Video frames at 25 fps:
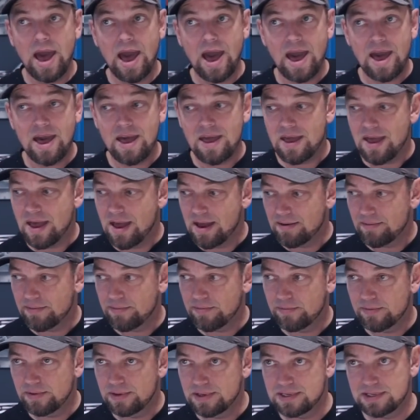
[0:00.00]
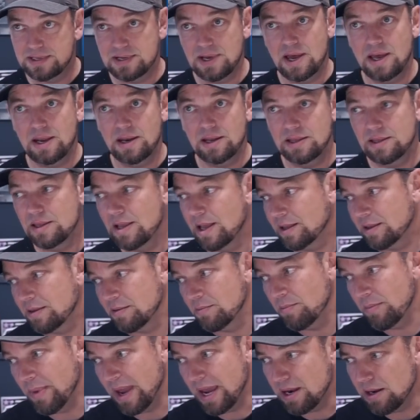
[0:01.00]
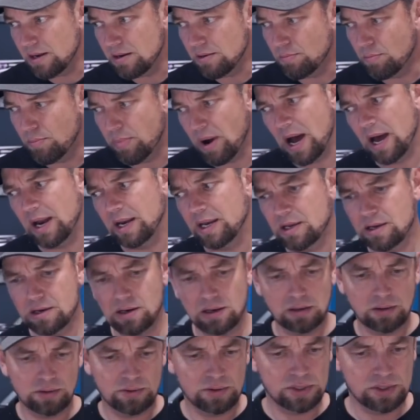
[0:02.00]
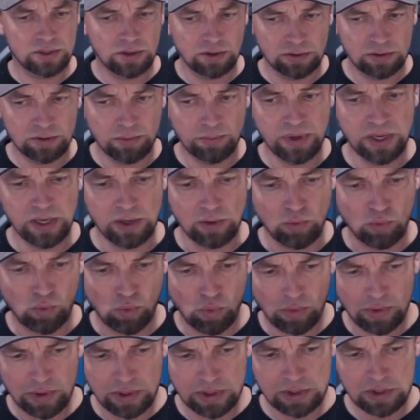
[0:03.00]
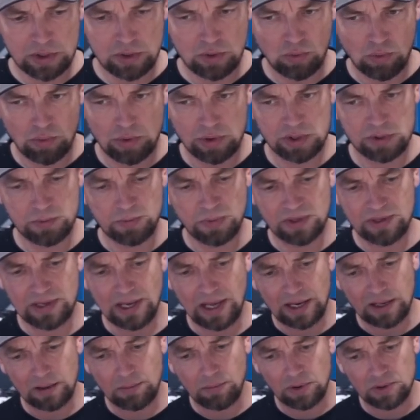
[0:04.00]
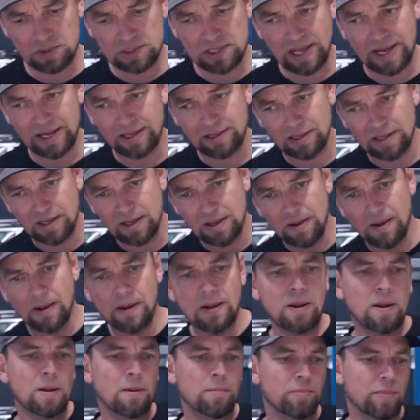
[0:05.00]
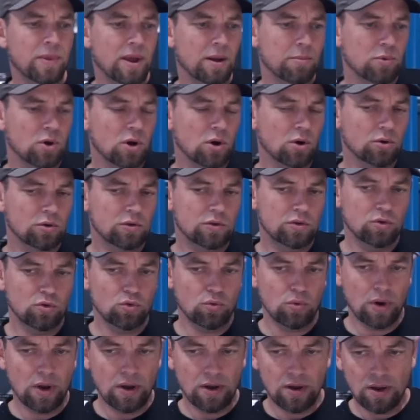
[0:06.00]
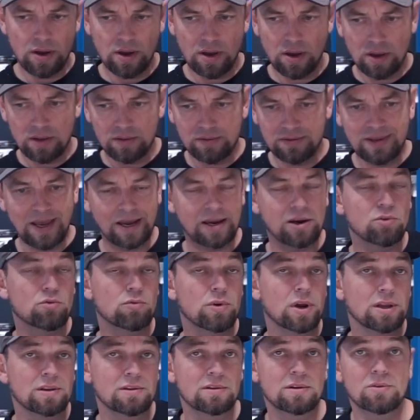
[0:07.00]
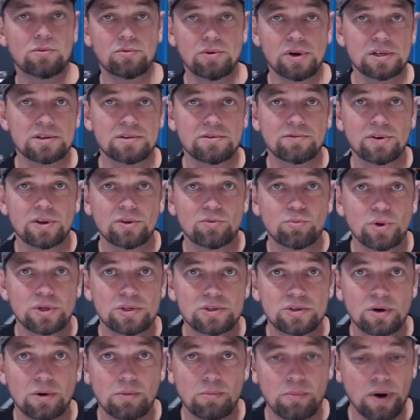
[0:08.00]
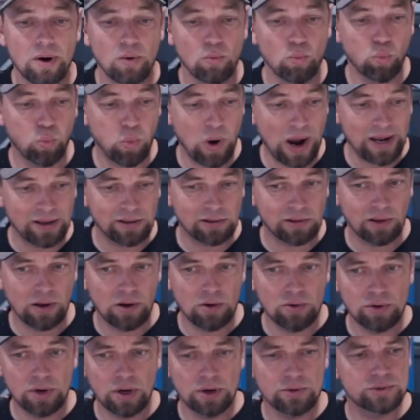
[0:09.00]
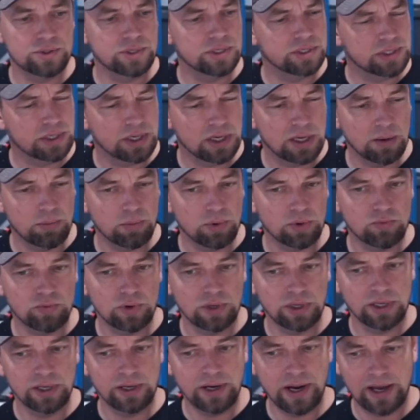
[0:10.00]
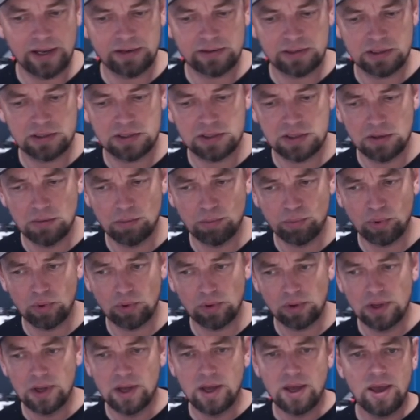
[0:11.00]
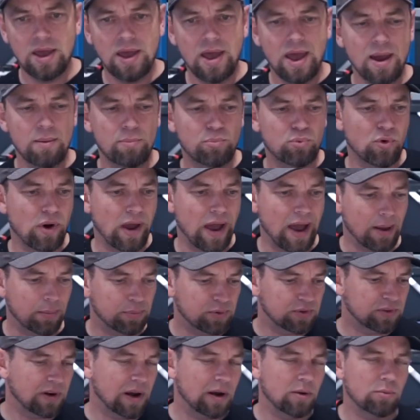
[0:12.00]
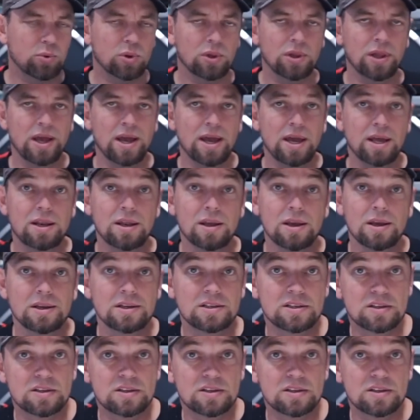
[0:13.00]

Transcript: I have decided that the main body color is going to be orange metallic most likely. I'm going to decorate the rest of it with some white logos just to keep it really nice and simple, and perhaps I will add a